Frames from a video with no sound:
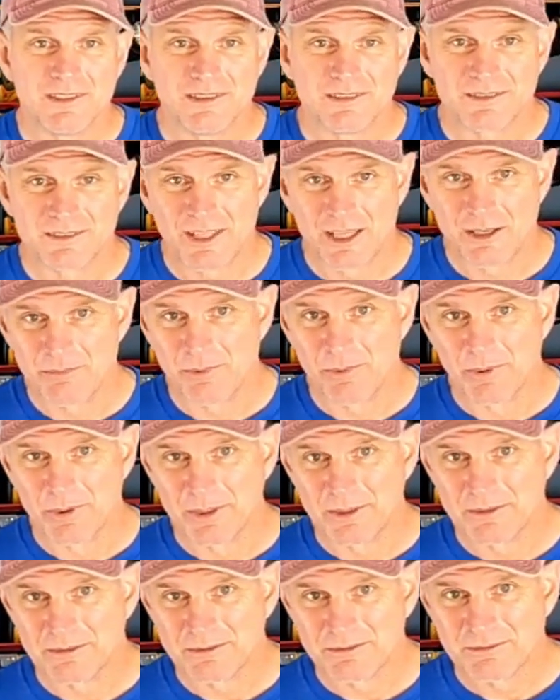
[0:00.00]

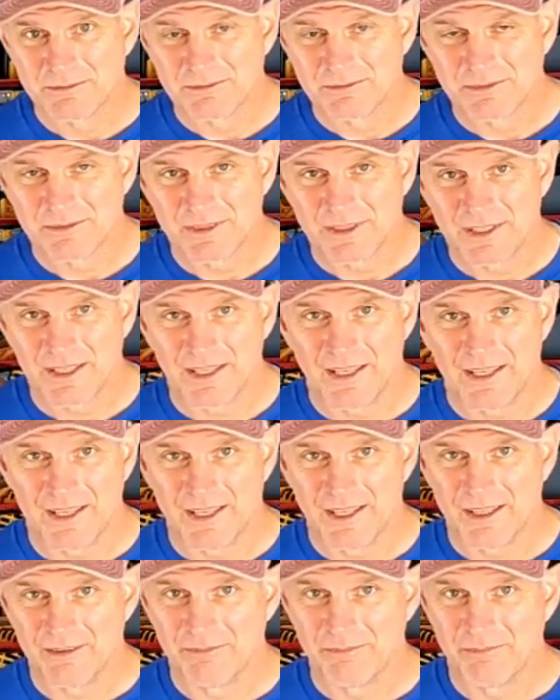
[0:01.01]
skateboarding
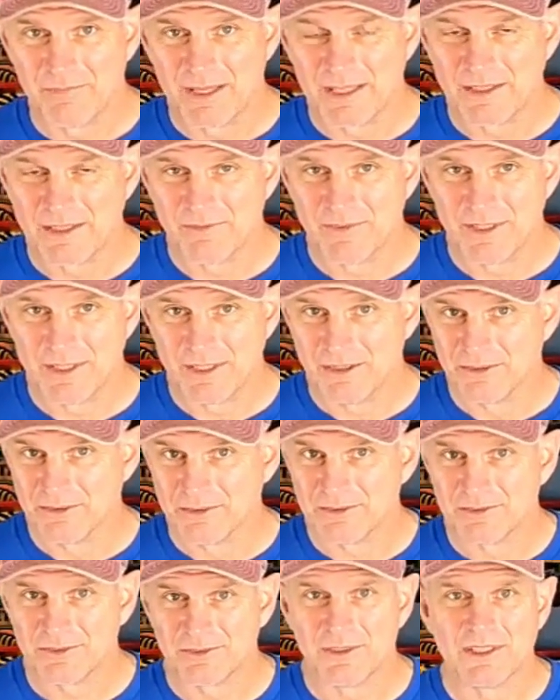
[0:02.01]
and making
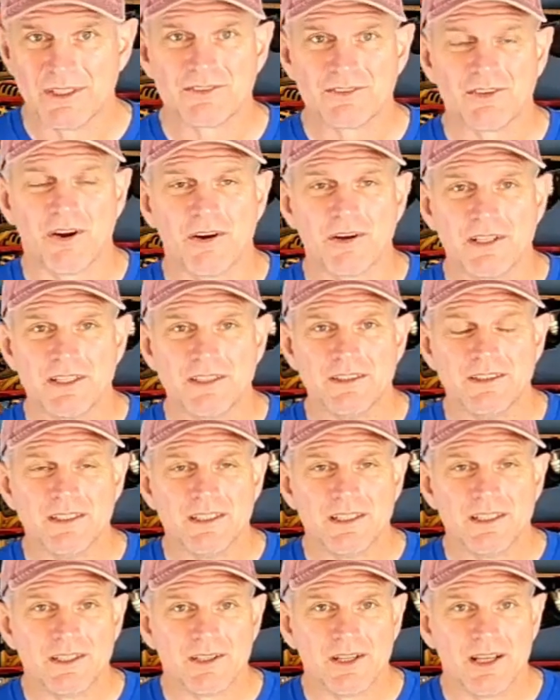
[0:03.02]
videos. So I started
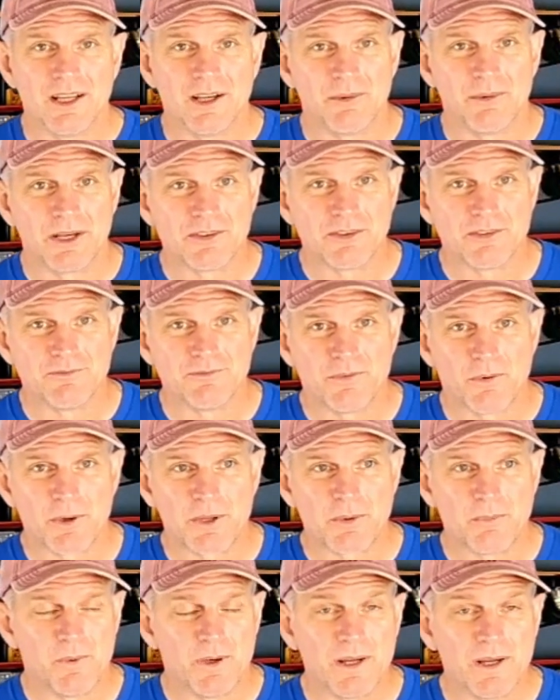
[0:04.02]
when I turned
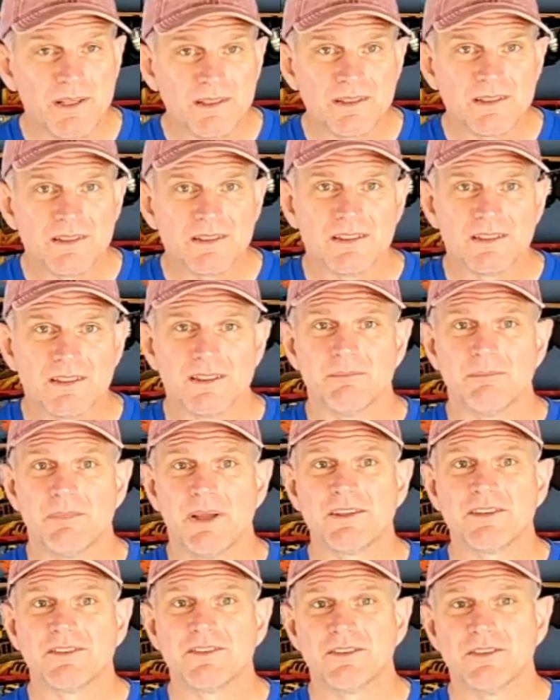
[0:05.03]
41,
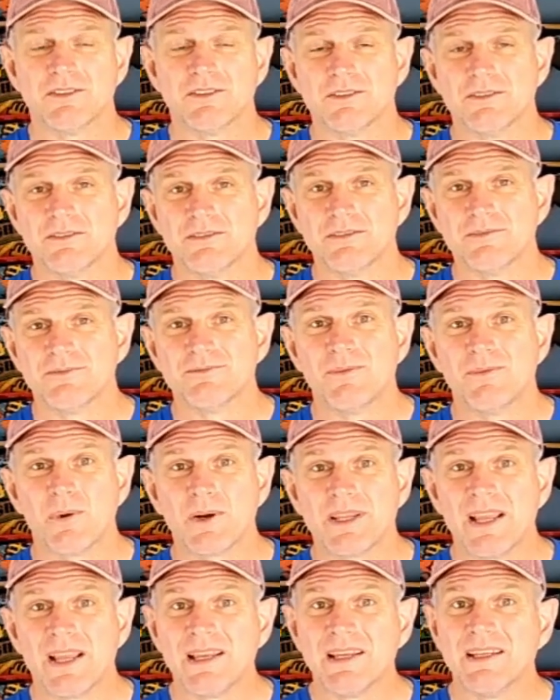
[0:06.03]
about to turn
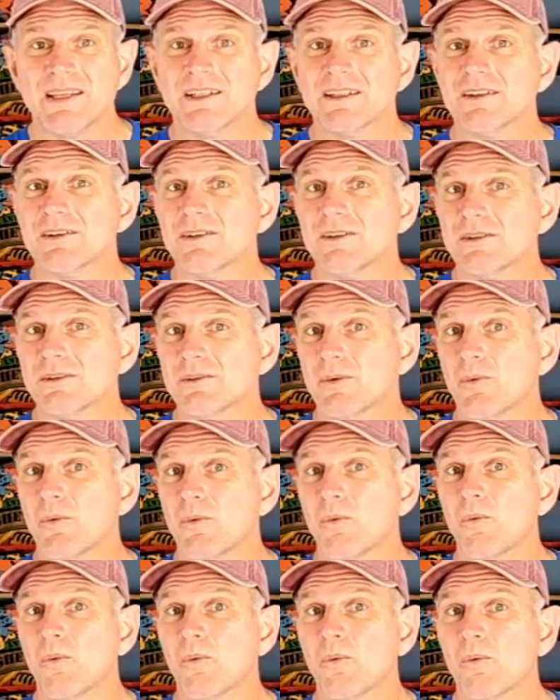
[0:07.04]
48 here,
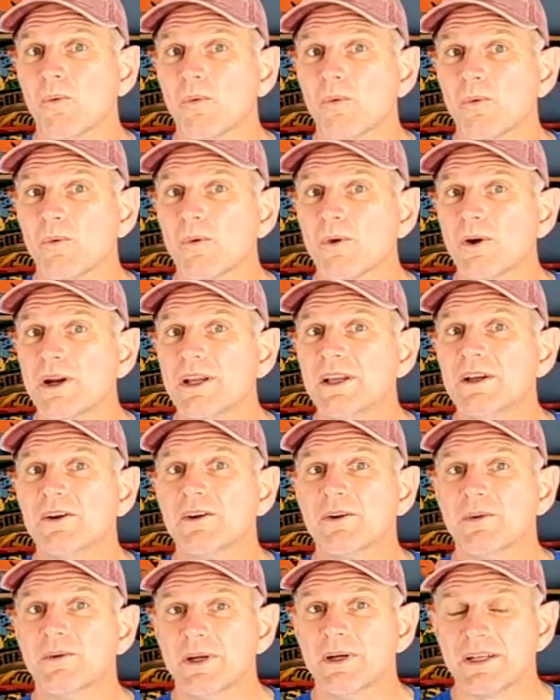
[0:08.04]

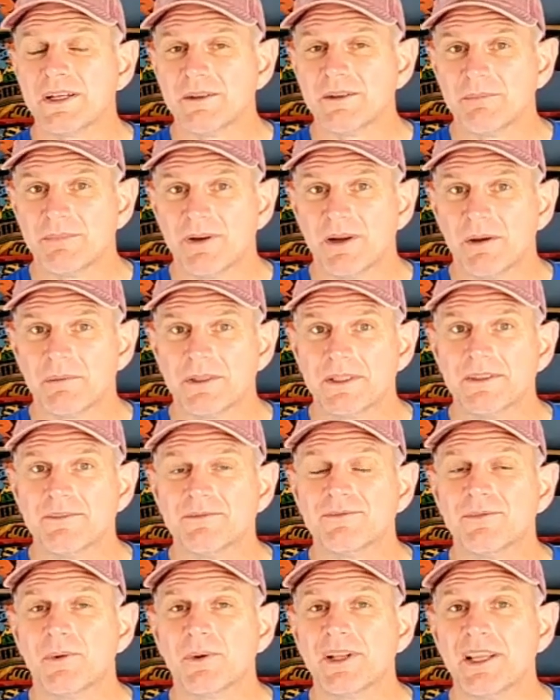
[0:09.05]
real quick,
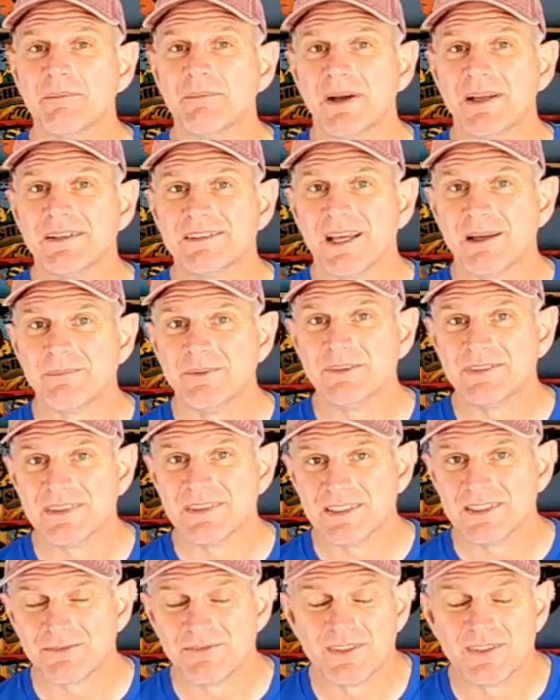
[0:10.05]
probably 48 by the time you see
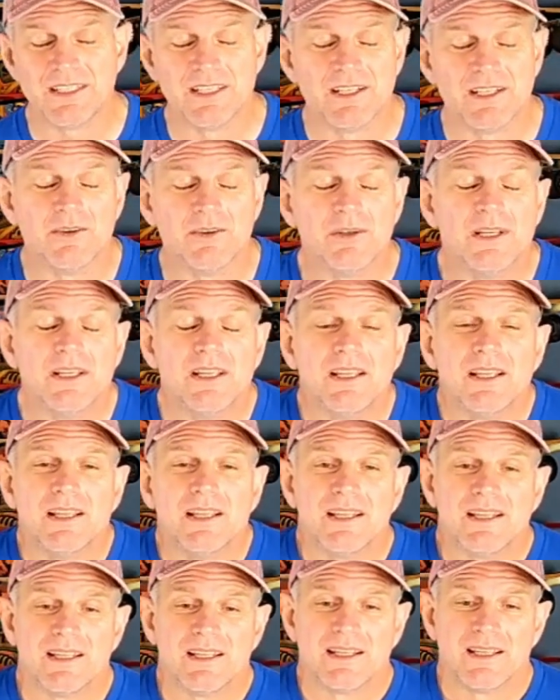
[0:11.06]
this video.
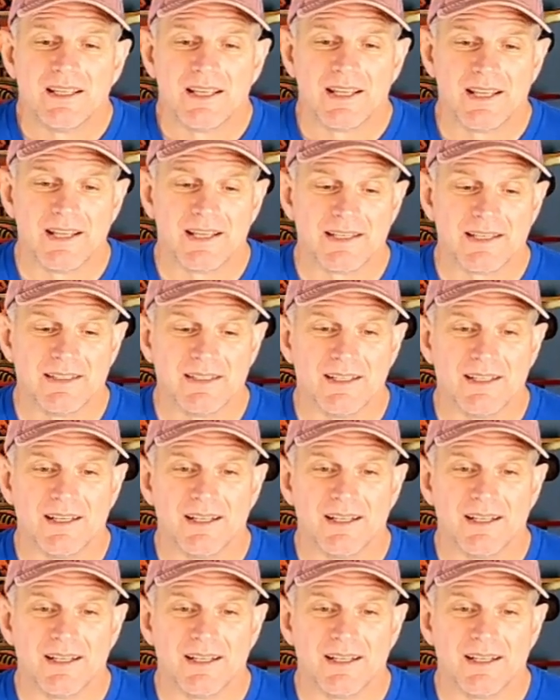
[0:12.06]
And